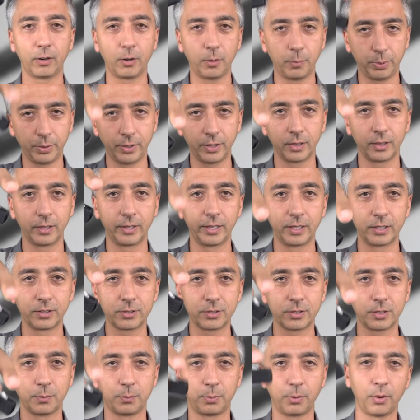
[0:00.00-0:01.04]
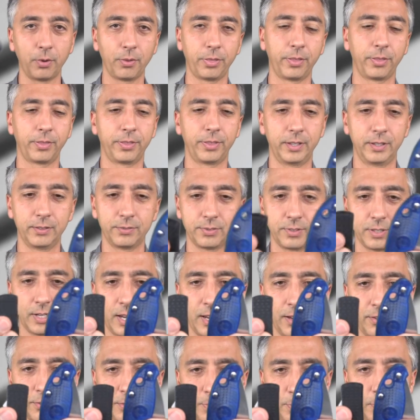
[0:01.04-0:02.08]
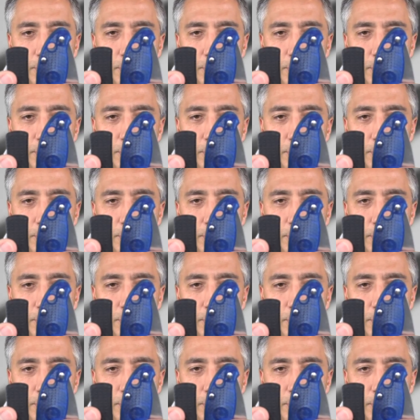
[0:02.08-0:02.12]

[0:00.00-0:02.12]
I'll put links to both of these knives